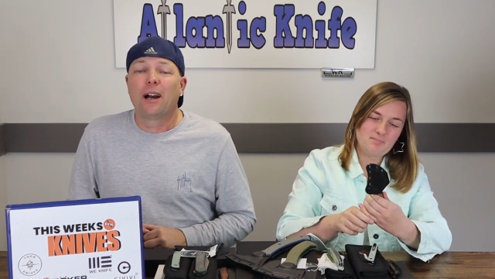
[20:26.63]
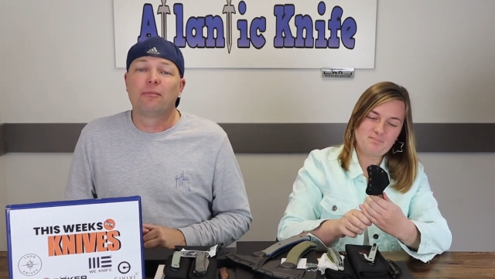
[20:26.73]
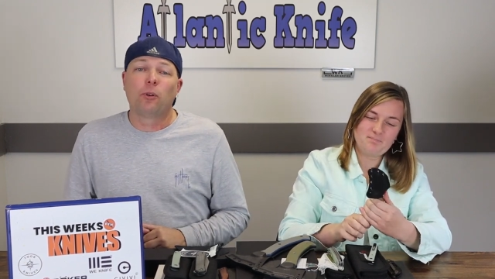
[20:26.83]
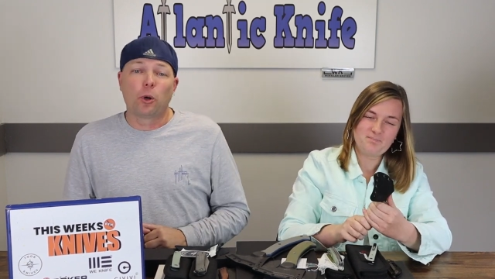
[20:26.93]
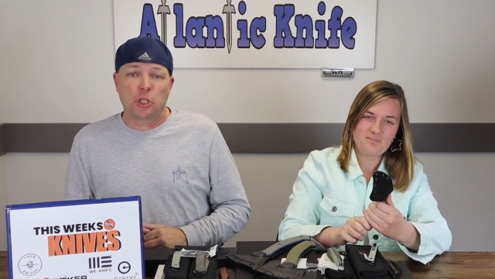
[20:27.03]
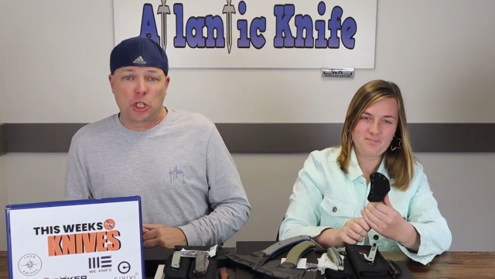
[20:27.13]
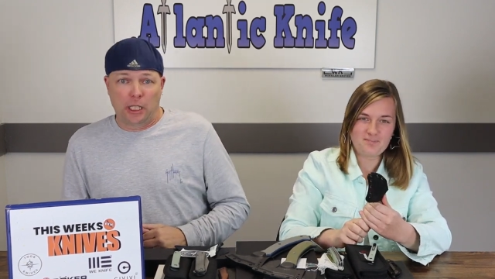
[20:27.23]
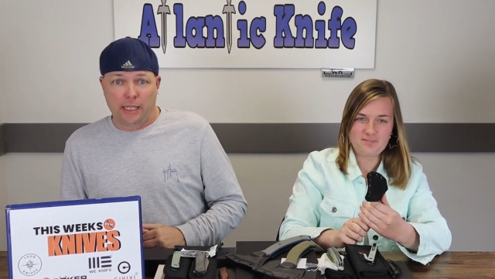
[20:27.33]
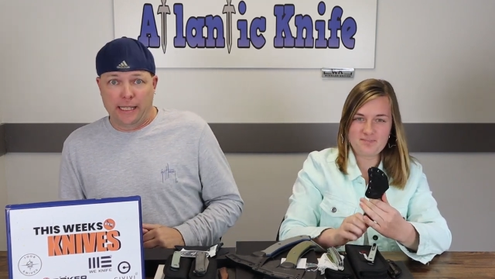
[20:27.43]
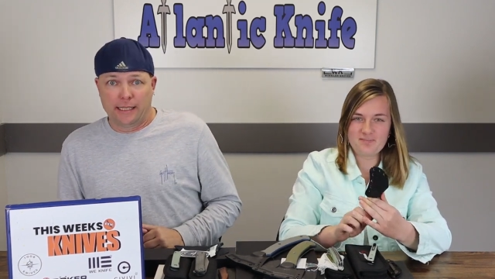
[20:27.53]

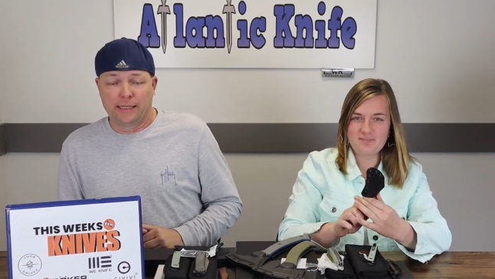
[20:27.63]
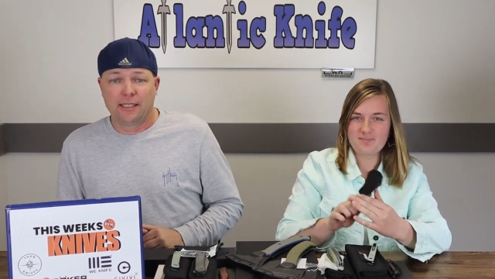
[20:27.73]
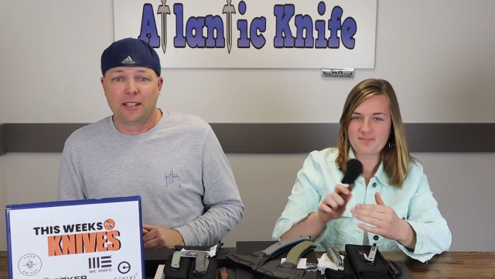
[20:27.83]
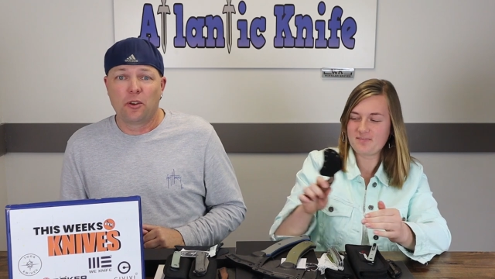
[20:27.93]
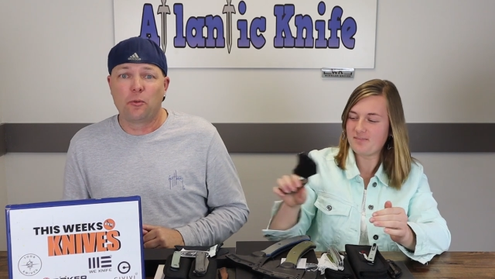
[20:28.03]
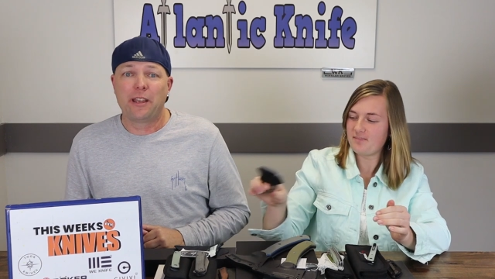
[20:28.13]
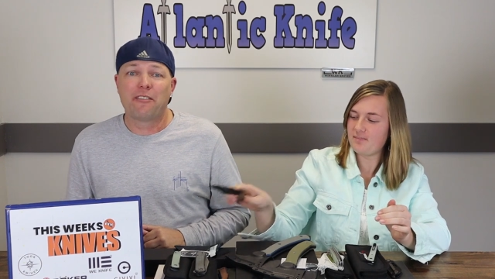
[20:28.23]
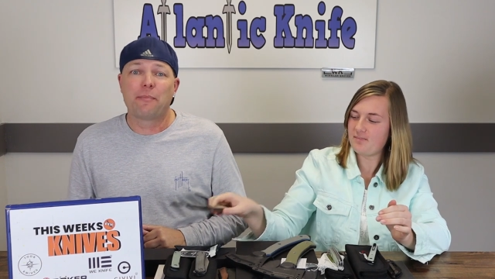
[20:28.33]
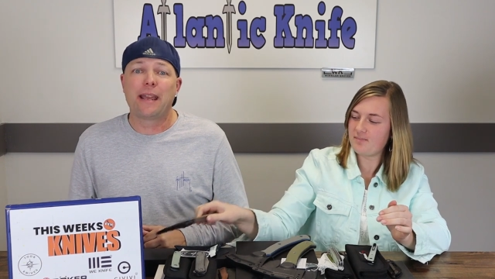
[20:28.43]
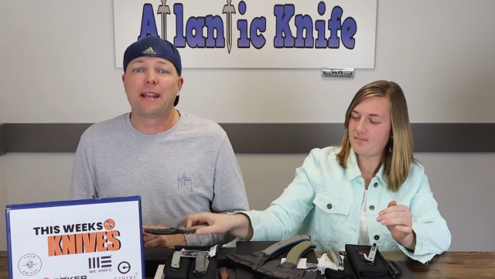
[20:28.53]
Speaker 1: Unfortunately, we
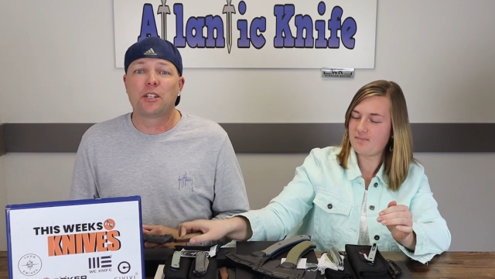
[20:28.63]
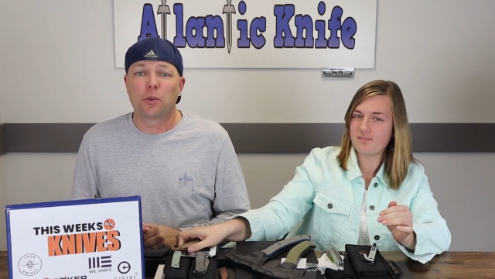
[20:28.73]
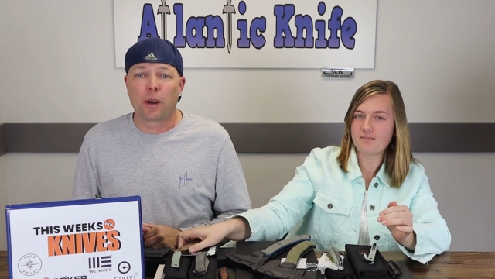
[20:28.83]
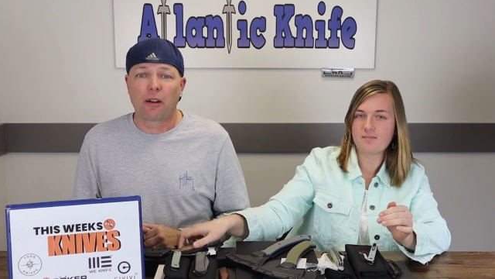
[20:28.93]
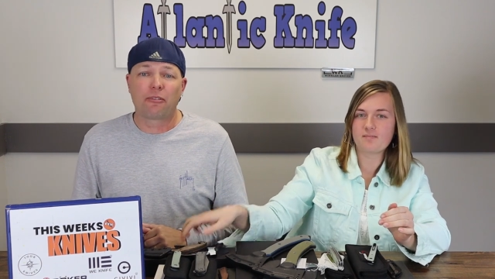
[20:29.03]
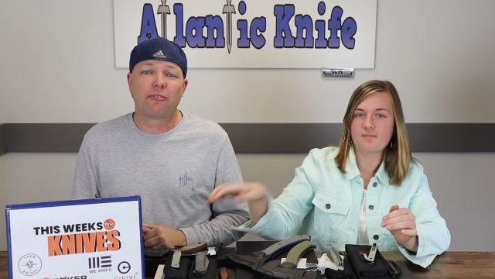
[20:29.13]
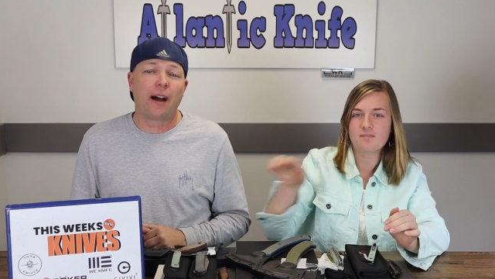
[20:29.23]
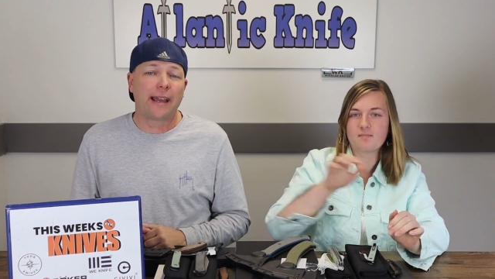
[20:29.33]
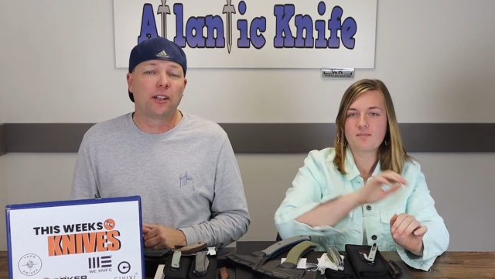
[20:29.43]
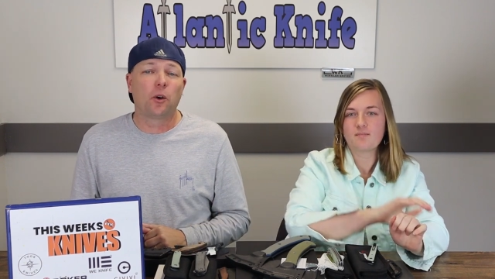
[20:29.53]
have made it to our
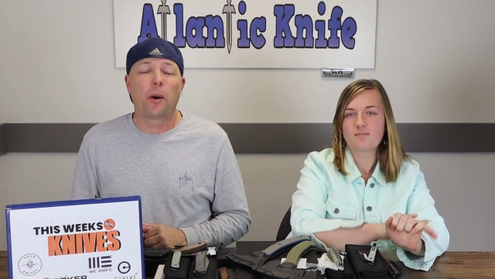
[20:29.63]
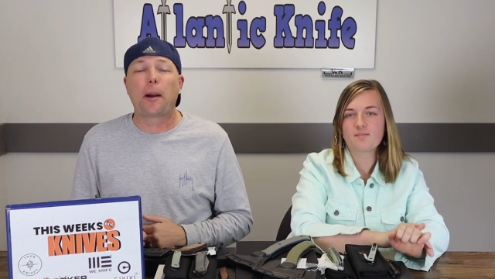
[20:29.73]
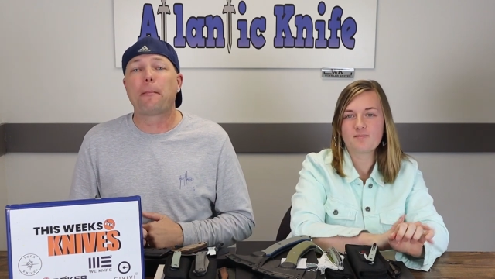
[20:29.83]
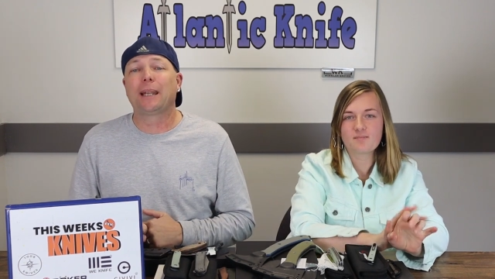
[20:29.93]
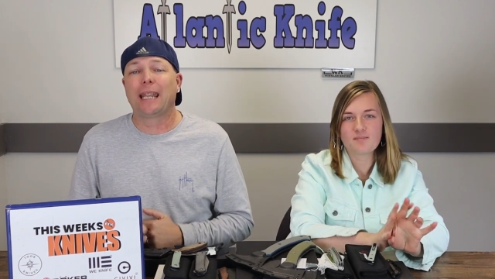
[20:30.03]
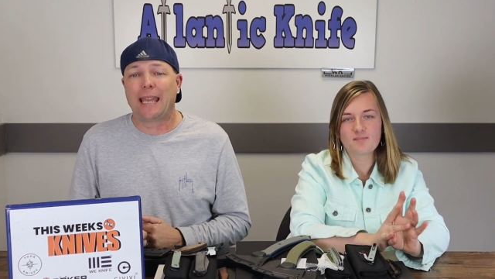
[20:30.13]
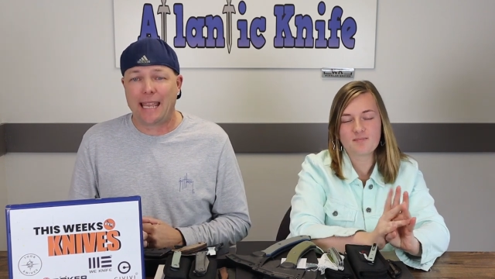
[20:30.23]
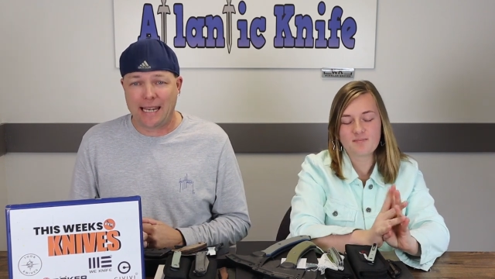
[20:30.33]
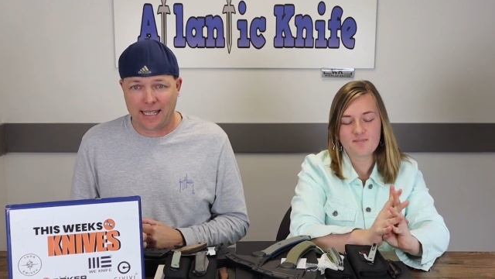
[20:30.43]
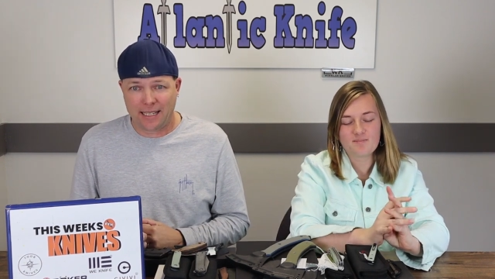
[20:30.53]
final
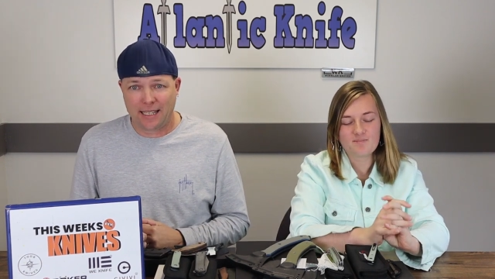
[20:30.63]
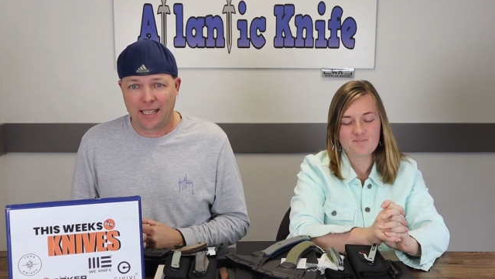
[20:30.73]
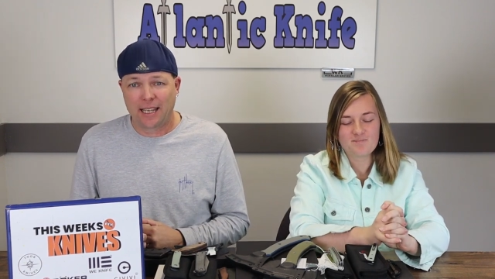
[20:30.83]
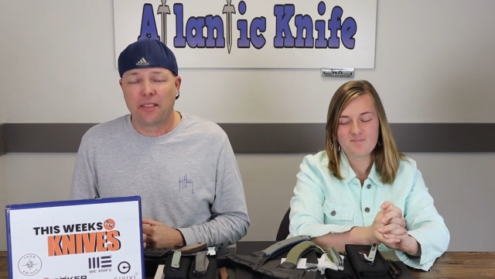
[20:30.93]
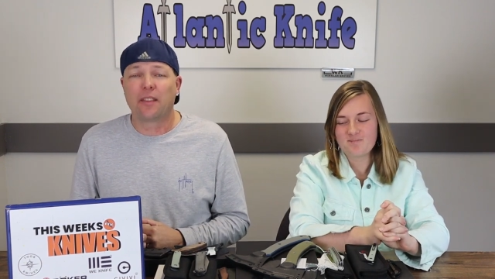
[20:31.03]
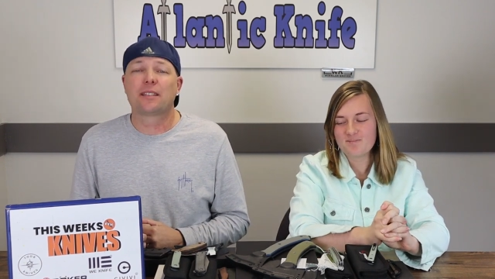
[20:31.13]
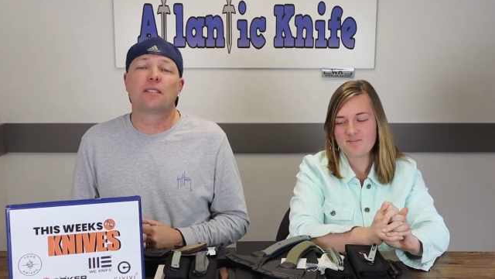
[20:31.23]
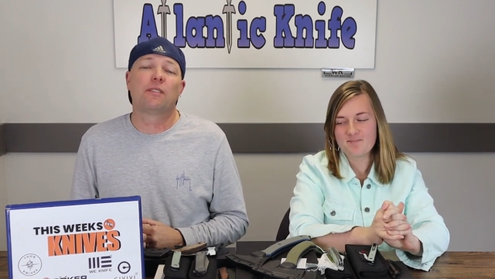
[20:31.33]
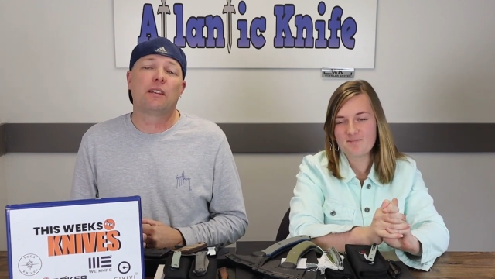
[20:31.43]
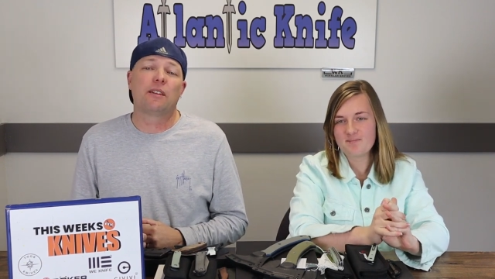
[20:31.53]
blade, the
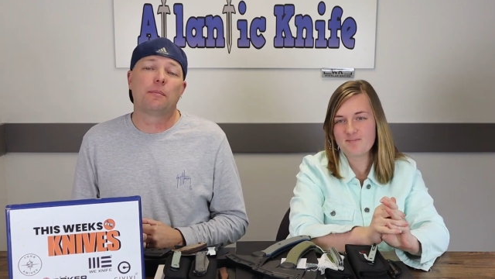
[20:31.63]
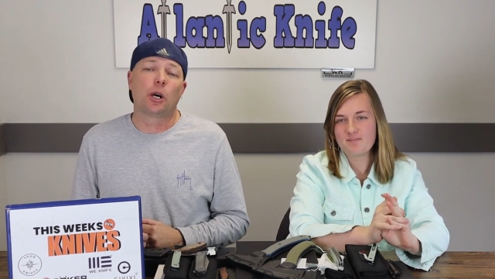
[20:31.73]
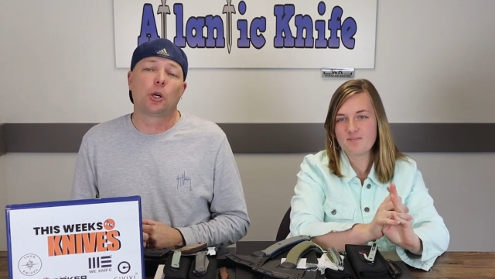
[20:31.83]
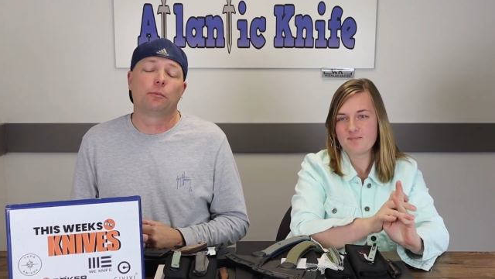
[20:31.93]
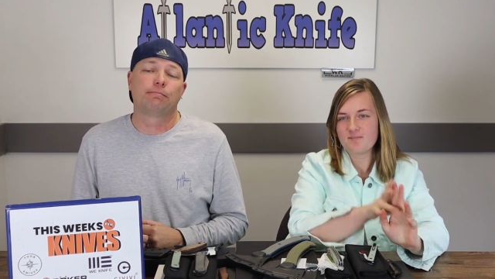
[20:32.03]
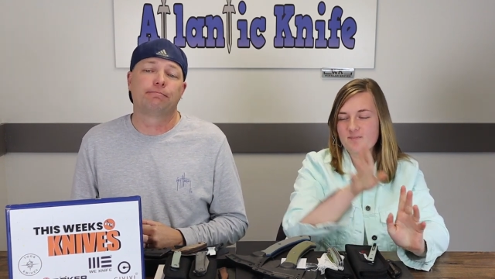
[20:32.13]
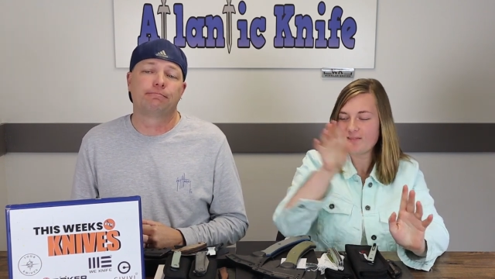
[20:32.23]
Civivi bow.